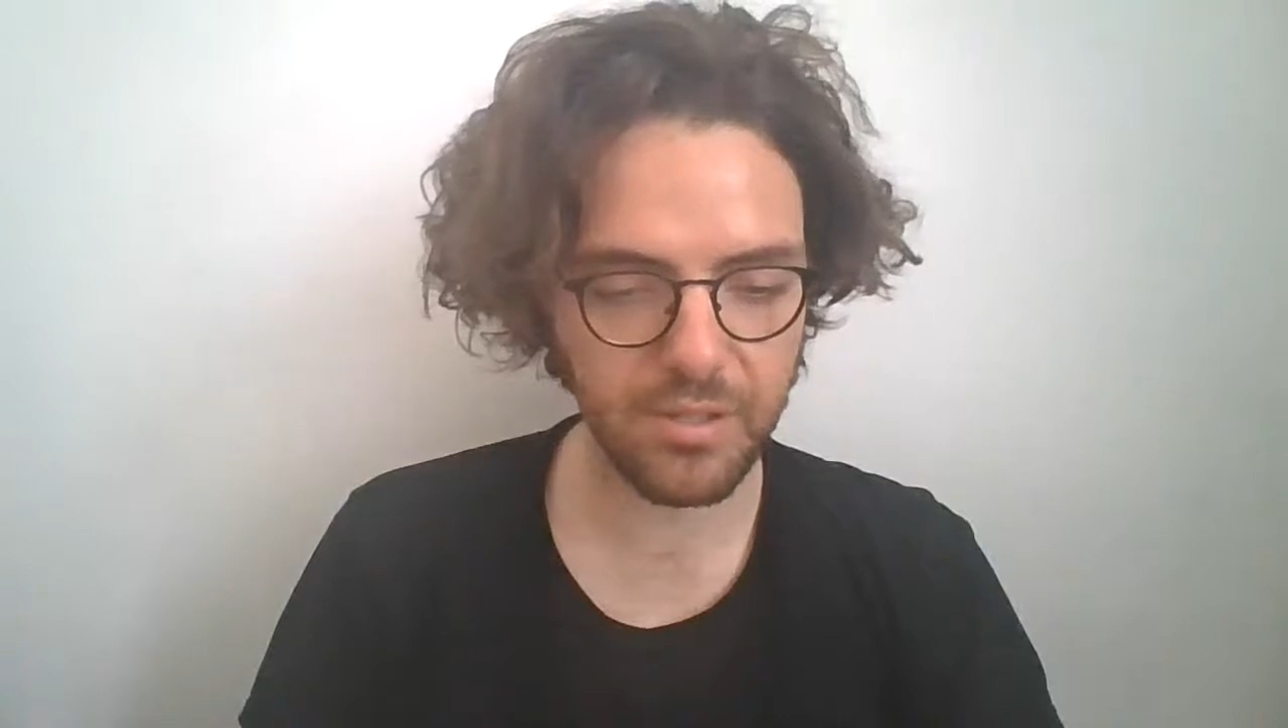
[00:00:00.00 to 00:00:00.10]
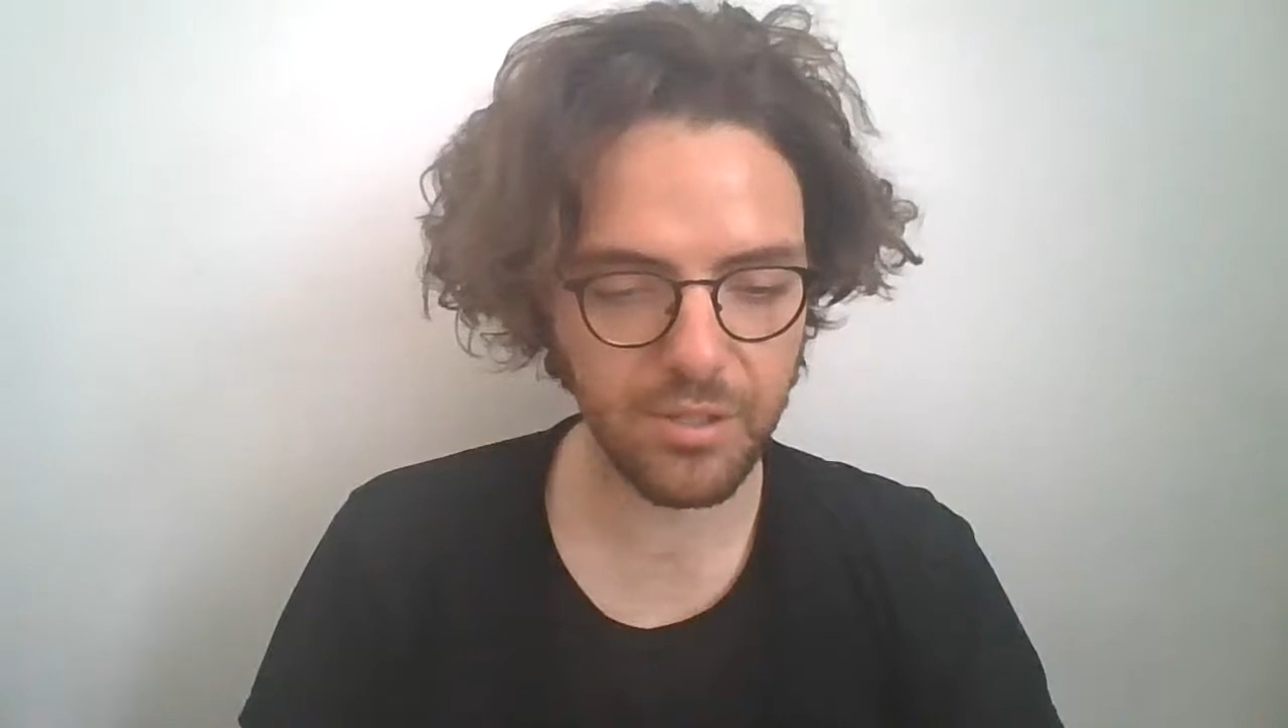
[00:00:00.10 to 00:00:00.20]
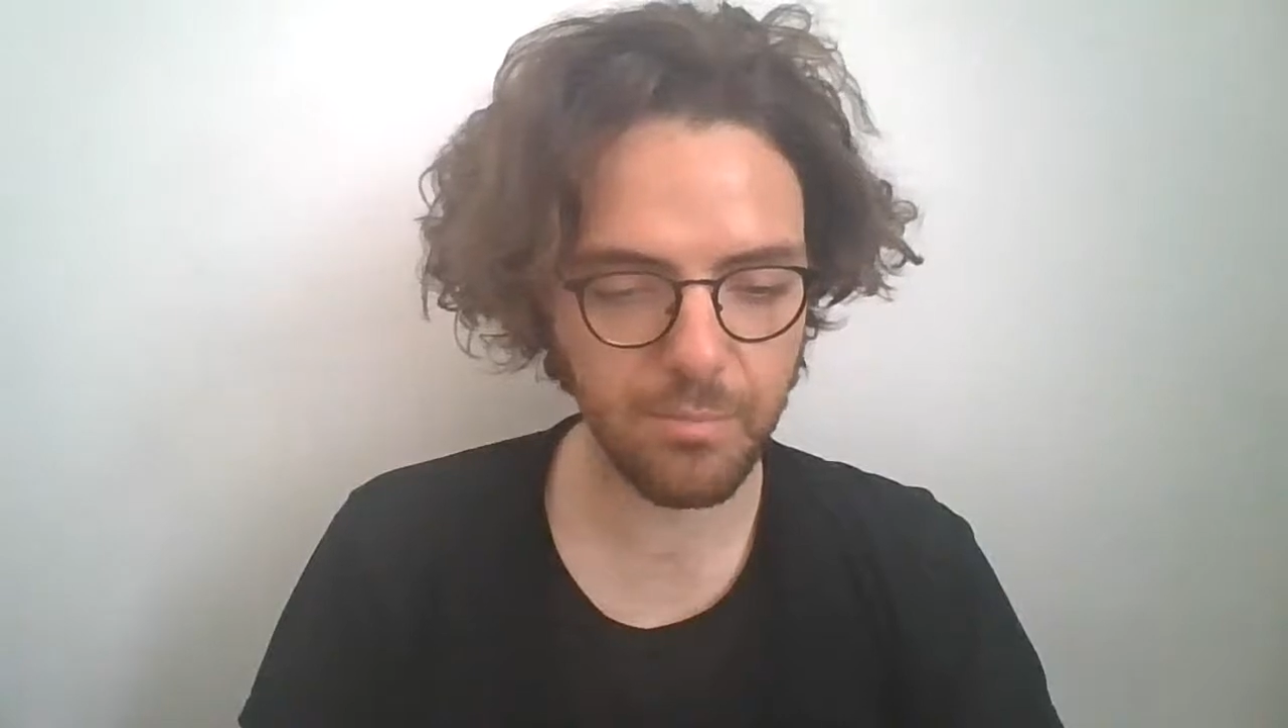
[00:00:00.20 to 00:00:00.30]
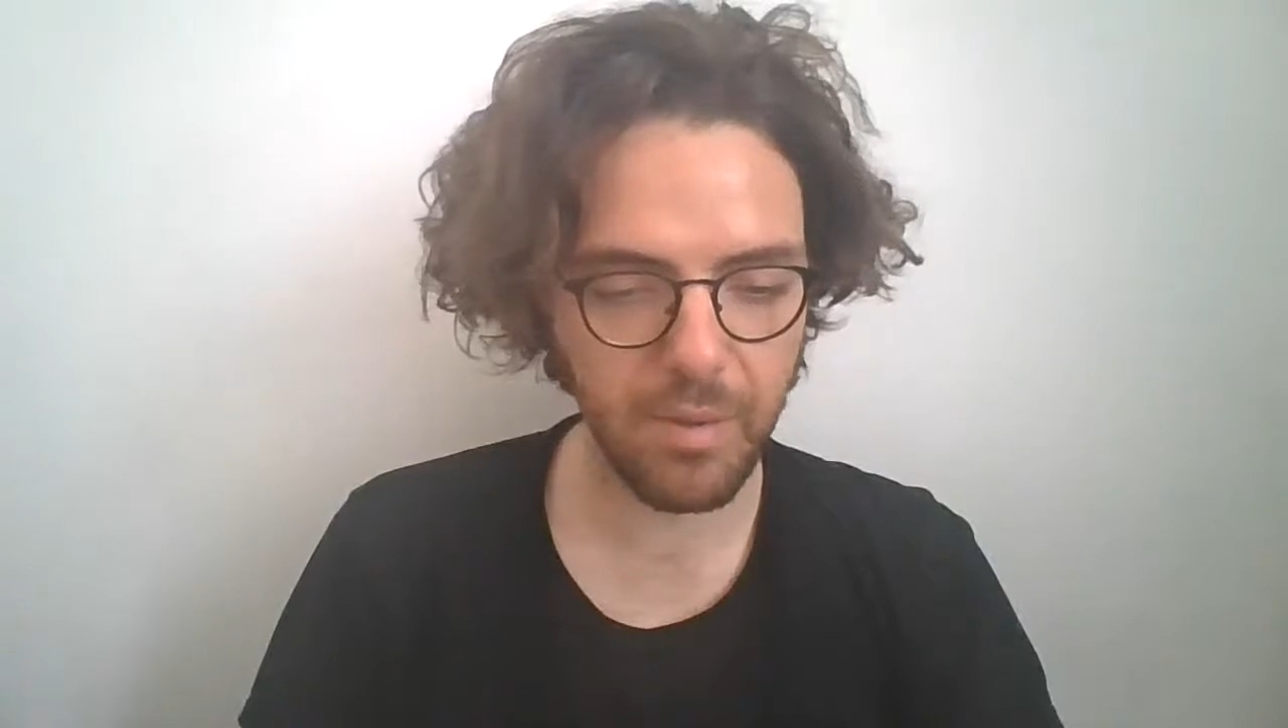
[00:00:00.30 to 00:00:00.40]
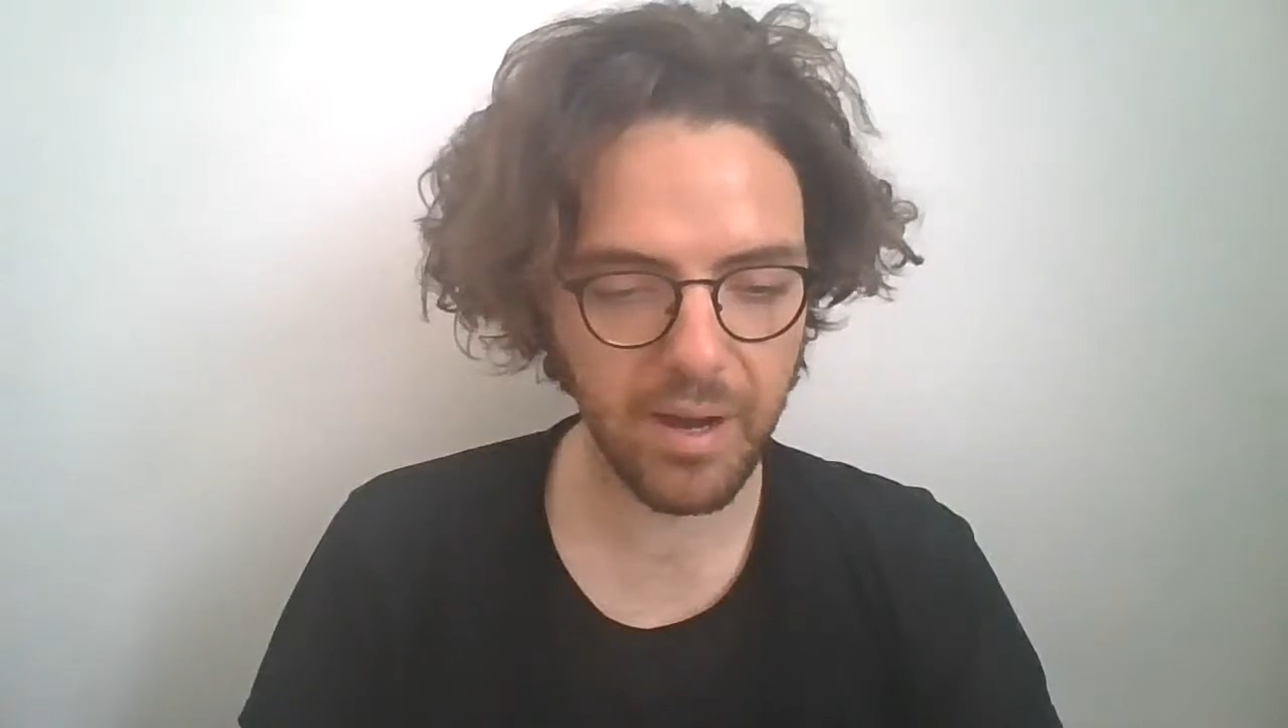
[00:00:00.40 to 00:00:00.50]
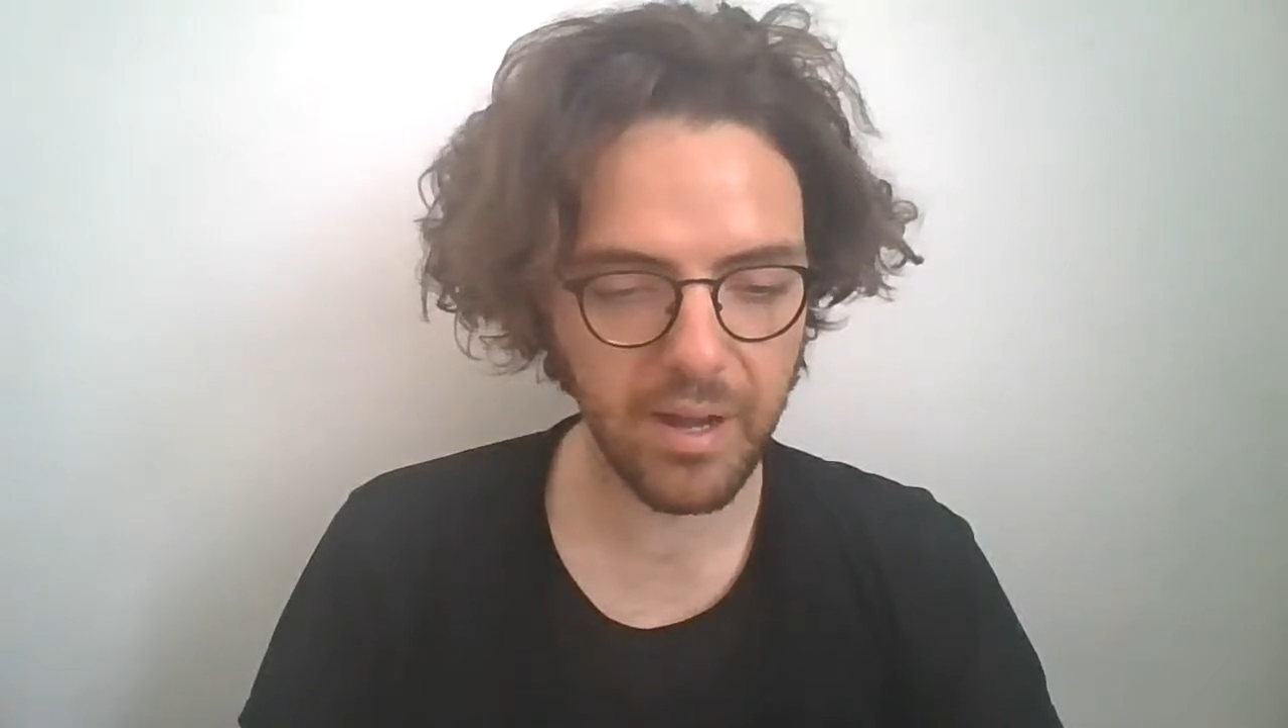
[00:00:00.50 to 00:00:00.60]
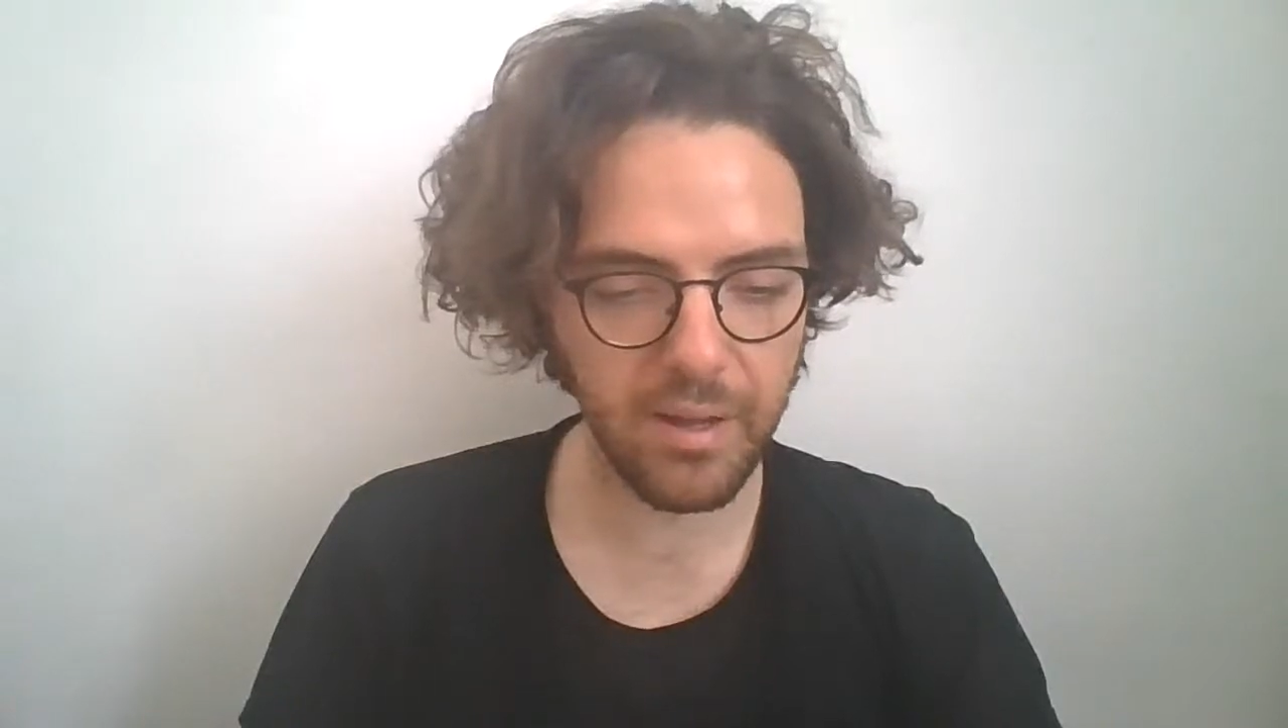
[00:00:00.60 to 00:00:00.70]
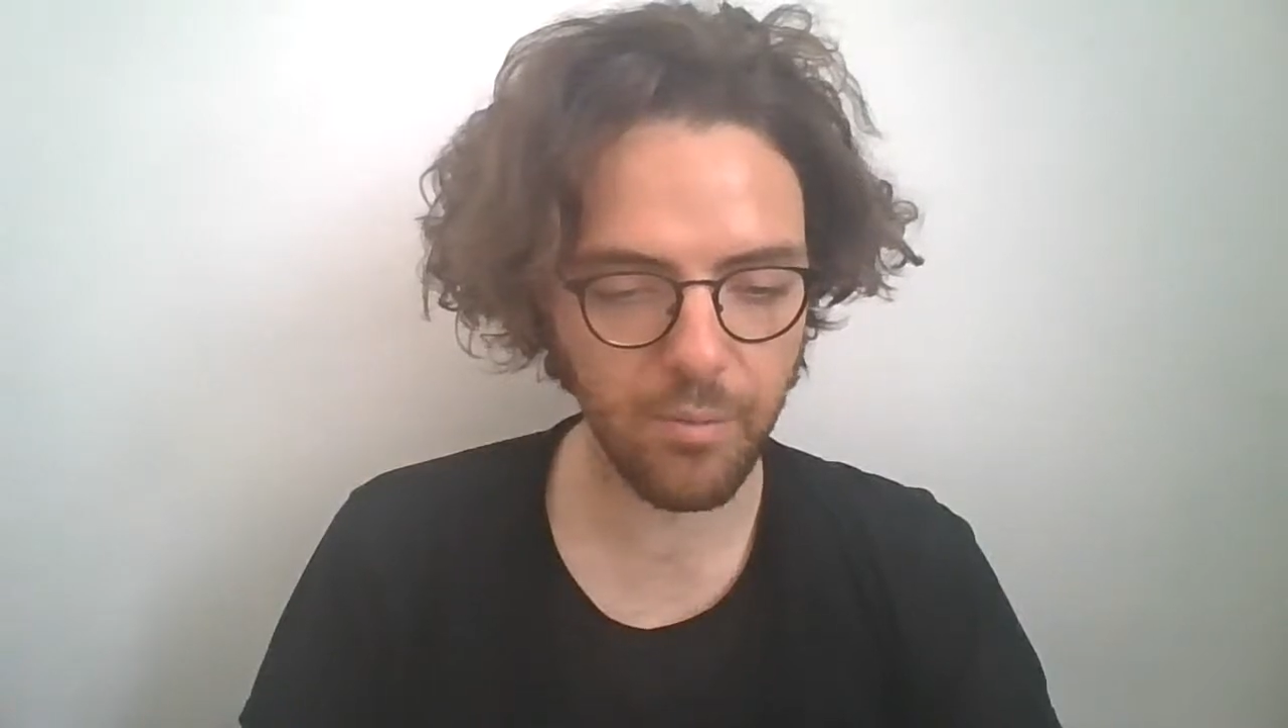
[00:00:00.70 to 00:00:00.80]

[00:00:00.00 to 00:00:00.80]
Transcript: to buy